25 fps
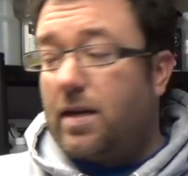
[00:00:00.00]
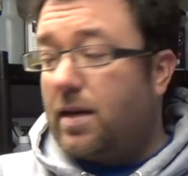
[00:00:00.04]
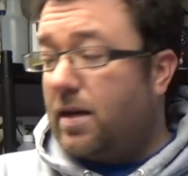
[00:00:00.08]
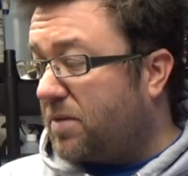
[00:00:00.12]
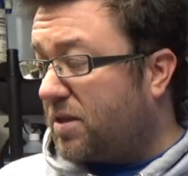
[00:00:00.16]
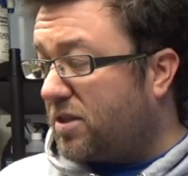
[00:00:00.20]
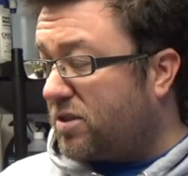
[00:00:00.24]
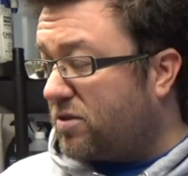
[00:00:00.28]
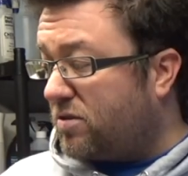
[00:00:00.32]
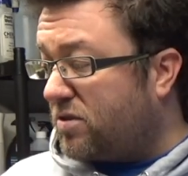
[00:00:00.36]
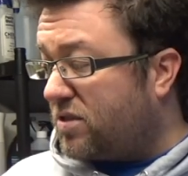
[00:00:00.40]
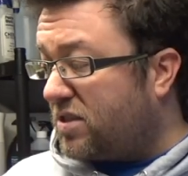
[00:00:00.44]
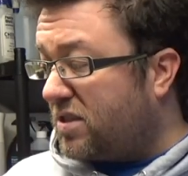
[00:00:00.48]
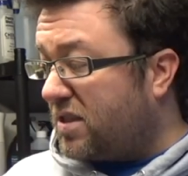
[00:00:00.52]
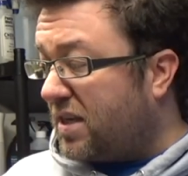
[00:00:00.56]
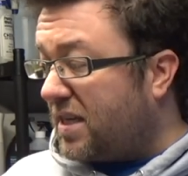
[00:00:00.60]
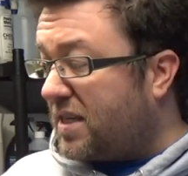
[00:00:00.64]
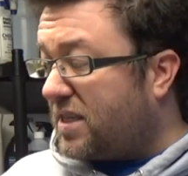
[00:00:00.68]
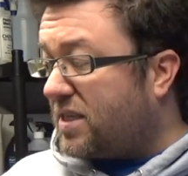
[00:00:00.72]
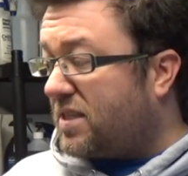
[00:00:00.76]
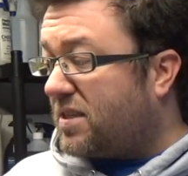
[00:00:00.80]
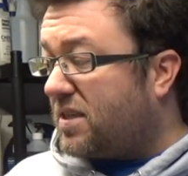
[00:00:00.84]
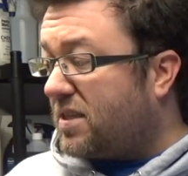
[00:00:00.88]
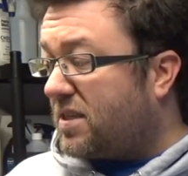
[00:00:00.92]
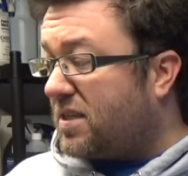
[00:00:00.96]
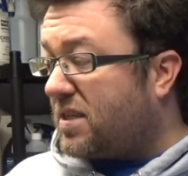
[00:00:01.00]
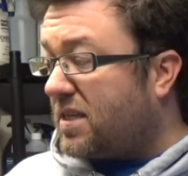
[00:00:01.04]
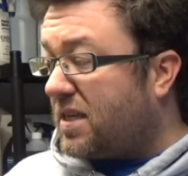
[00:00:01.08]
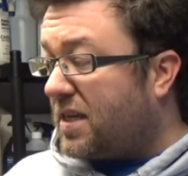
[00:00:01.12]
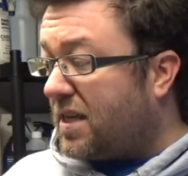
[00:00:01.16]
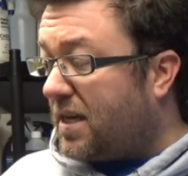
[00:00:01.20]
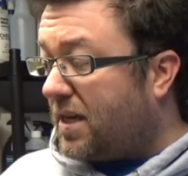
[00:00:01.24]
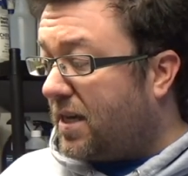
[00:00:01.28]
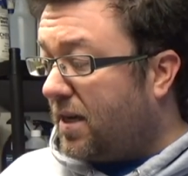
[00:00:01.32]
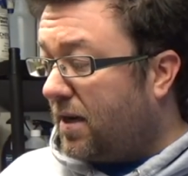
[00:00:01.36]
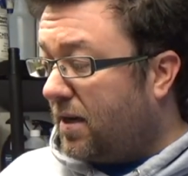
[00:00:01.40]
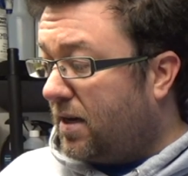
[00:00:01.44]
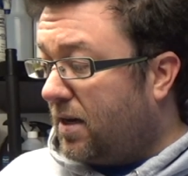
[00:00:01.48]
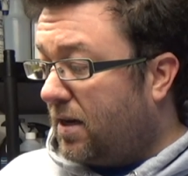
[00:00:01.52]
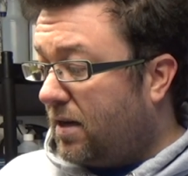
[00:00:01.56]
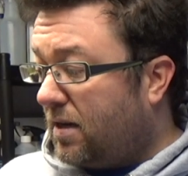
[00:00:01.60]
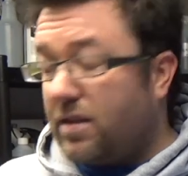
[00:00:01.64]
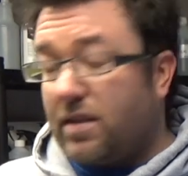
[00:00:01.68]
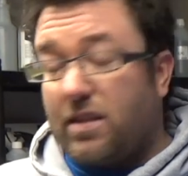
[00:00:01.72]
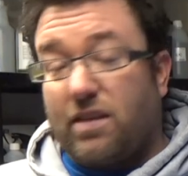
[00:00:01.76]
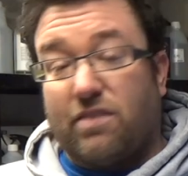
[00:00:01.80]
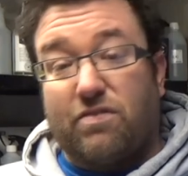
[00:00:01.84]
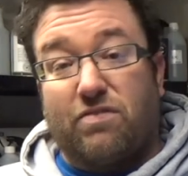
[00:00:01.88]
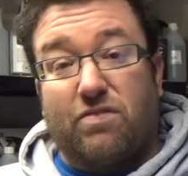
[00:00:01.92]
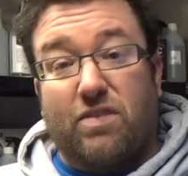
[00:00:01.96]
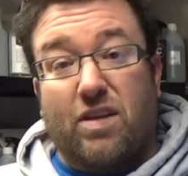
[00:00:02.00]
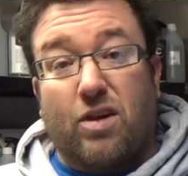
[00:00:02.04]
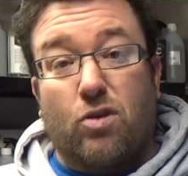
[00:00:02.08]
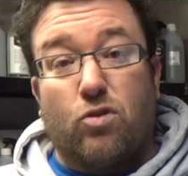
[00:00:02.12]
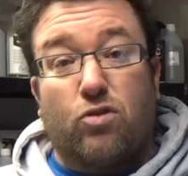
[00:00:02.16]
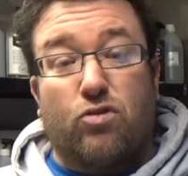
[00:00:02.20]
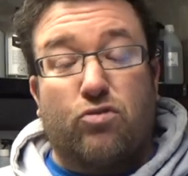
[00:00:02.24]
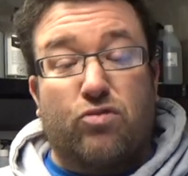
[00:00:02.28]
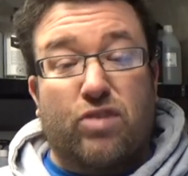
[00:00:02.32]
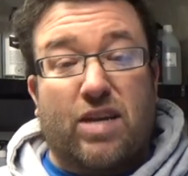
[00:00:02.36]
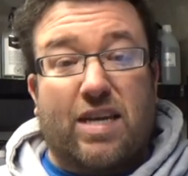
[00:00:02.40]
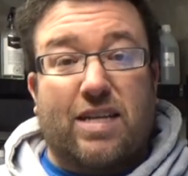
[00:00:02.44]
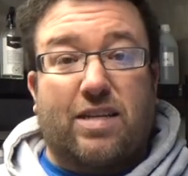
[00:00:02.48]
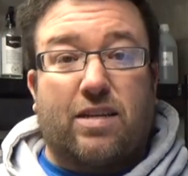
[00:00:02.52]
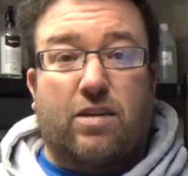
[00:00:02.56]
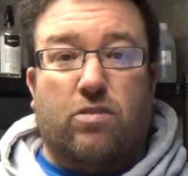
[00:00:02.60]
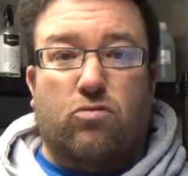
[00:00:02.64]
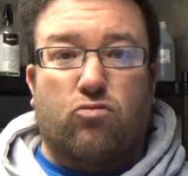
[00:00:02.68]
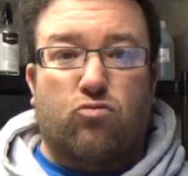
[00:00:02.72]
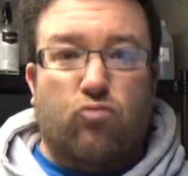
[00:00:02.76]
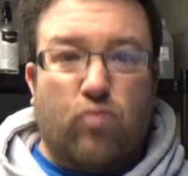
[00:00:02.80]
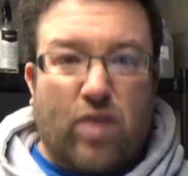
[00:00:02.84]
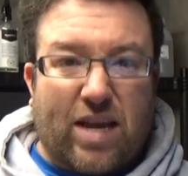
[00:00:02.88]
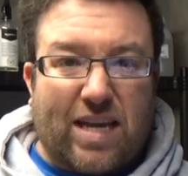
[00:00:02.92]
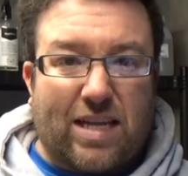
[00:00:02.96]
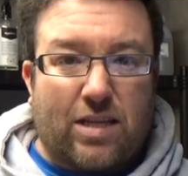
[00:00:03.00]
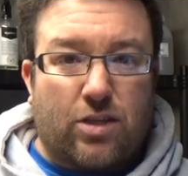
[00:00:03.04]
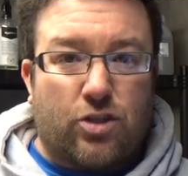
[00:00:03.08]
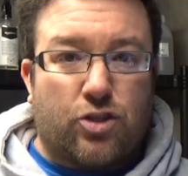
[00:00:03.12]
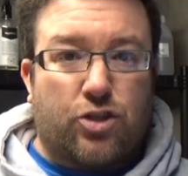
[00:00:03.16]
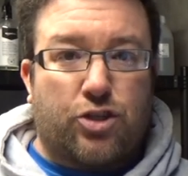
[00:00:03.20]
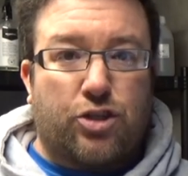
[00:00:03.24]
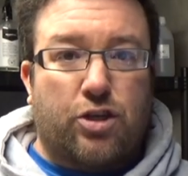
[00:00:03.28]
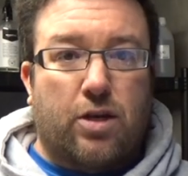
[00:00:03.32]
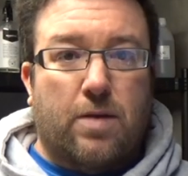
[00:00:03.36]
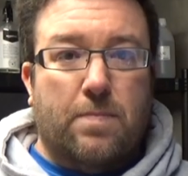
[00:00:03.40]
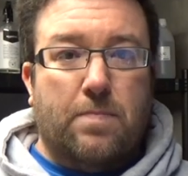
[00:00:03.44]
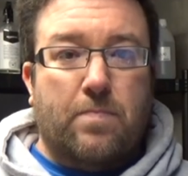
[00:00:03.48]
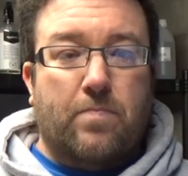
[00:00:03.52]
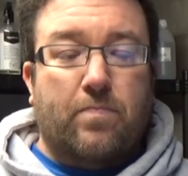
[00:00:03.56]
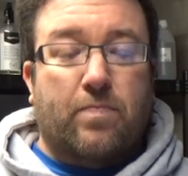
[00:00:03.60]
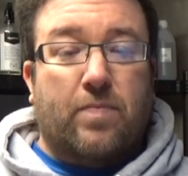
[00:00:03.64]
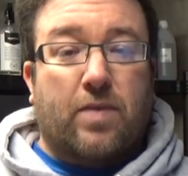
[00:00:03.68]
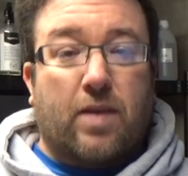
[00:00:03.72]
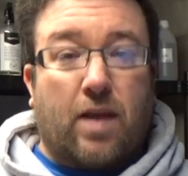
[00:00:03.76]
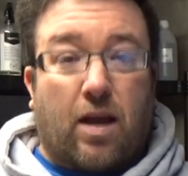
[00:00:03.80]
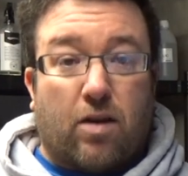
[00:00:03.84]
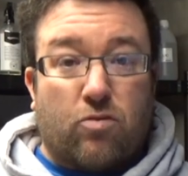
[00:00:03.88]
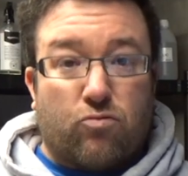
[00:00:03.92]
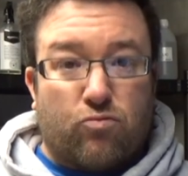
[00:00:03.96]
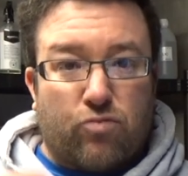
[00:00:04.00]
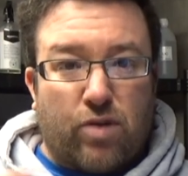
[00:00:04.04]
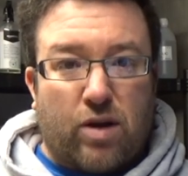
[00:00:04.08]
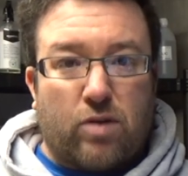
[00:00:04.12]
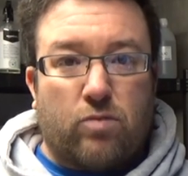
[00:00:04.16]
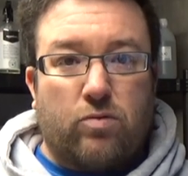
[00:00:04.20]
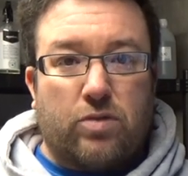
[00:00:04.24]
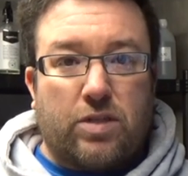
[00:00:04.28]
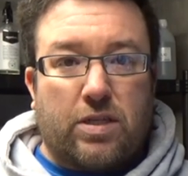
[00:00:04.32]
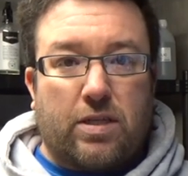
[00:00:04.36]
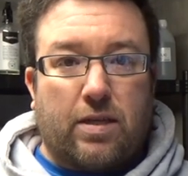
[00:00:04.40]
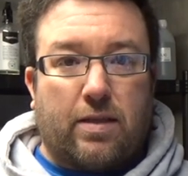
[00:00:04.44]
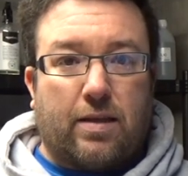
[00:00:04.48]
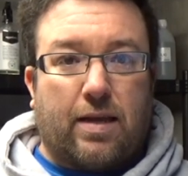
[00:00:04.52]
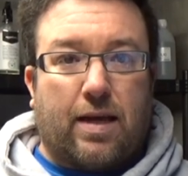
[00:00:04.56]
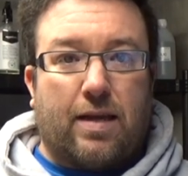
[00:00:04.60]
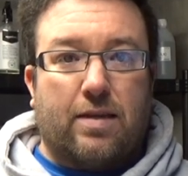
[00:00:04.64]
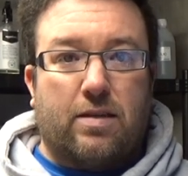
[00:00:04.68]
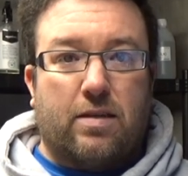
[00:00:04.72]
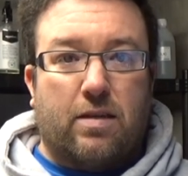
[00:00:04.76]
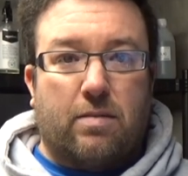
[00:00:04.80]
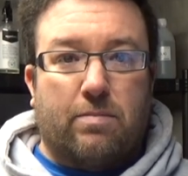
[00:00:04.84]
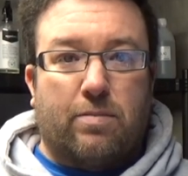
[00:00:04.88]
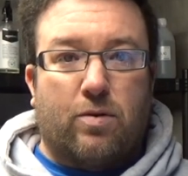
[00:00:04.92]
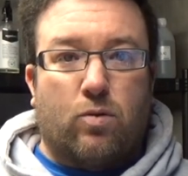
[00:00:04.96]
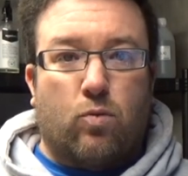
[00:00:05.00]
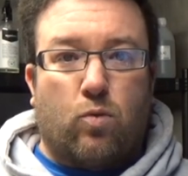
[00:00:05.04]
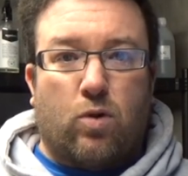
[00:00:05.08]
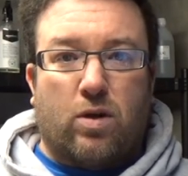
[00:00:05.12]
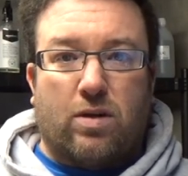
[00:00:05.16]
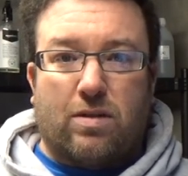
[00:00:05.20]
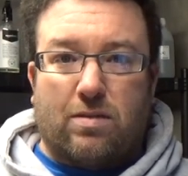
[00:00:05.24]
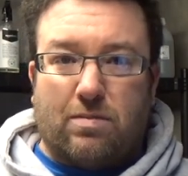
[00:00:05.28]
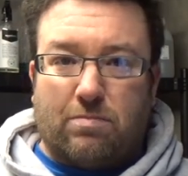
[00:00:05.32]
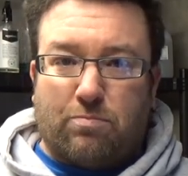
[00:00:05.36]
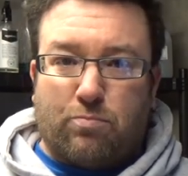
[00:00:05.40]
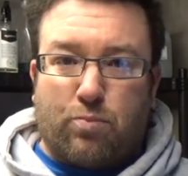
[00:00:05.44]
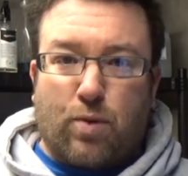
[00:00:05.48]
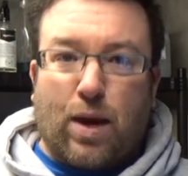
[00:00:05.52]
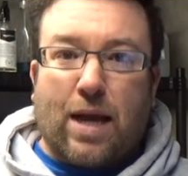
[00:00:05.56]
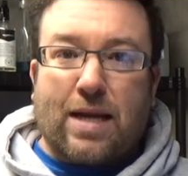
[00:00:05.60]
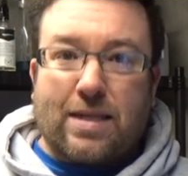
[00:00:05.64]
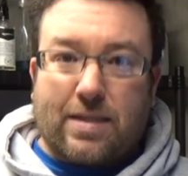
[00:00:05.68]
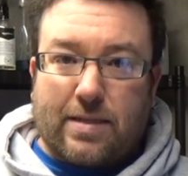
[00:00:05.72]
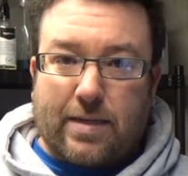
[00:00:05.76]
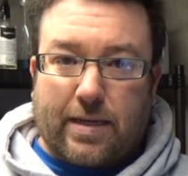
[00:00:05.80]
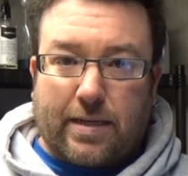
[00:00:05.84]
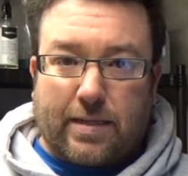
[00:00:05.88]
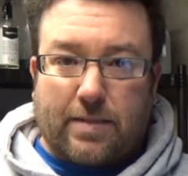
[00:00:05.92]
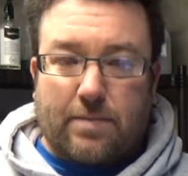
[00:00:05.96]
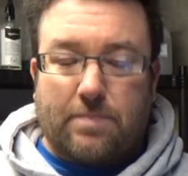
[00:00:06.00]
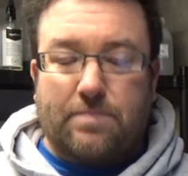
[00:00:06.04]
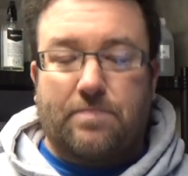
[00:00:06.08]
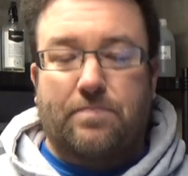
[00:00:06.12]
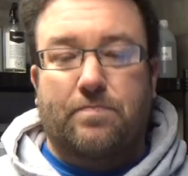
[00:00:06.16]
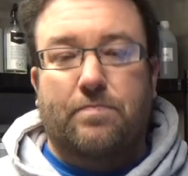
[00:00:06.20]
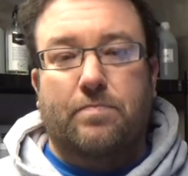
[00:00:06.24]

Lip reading: because it's nice to see that they've now created a range around that number one branding.